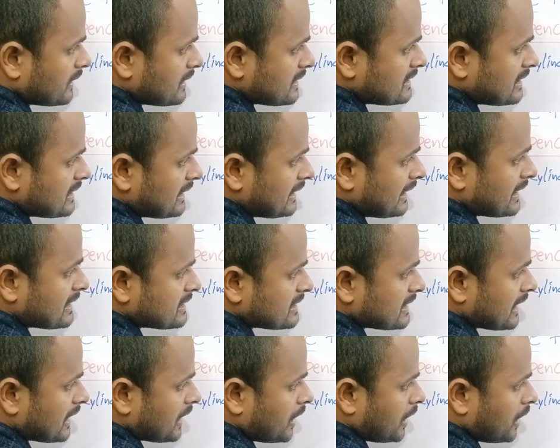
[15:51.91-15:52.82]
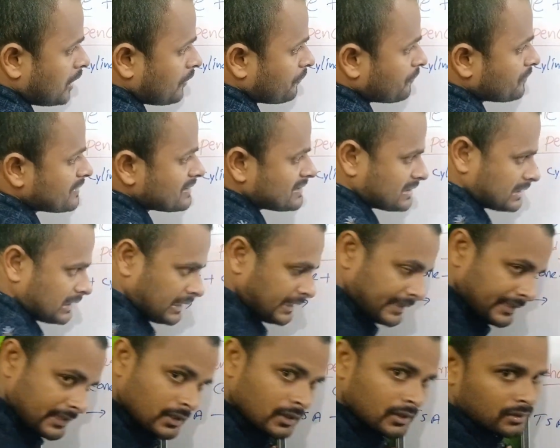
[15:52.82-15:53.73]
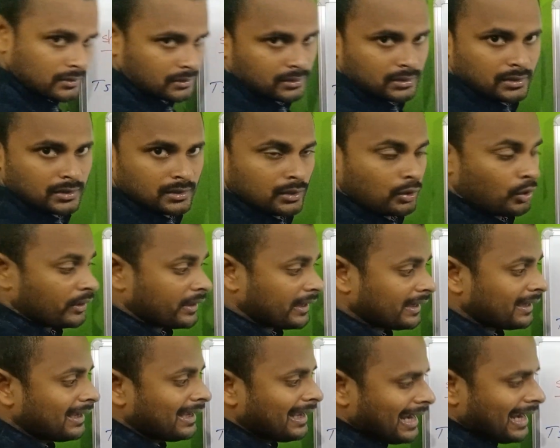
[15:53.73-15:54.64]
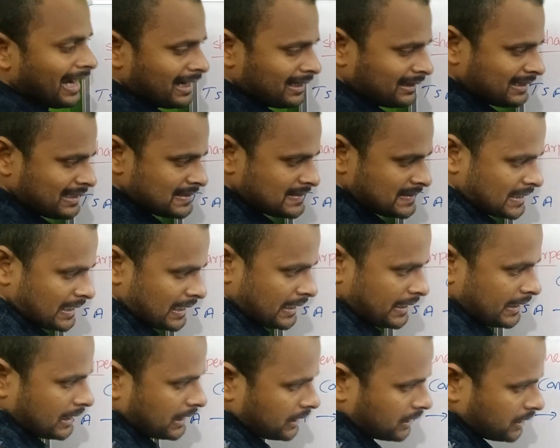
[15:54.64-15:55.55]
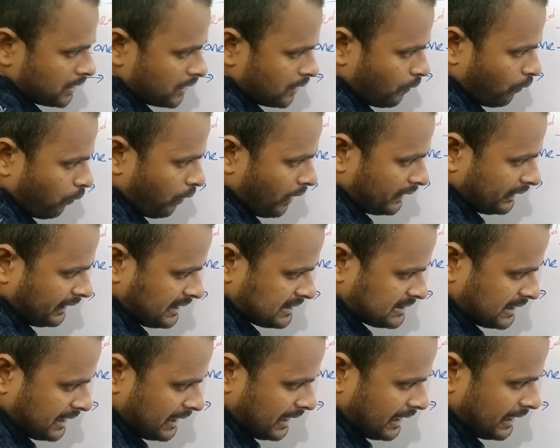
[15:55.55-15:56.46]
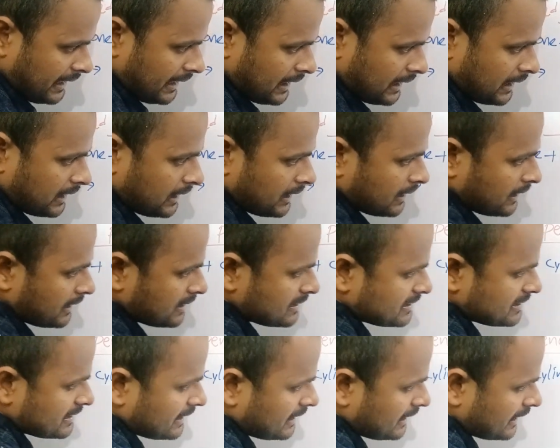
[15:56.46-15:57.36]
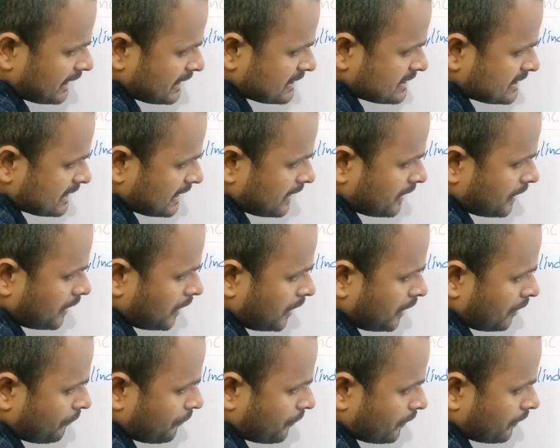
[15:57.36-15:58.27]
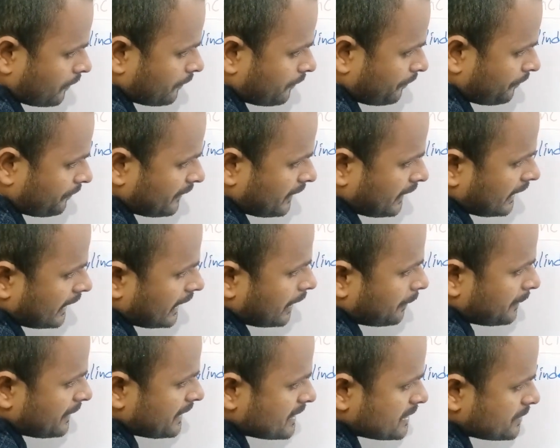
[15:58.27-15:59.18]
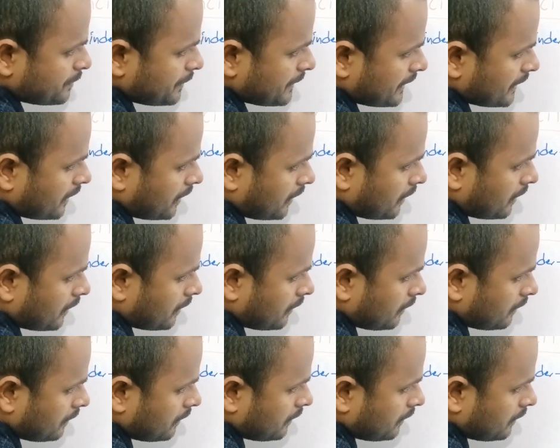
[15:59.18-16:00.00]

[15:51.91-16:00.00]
CSA of cylinder. Okay, and this area, what is the area? CSA of hemisphere.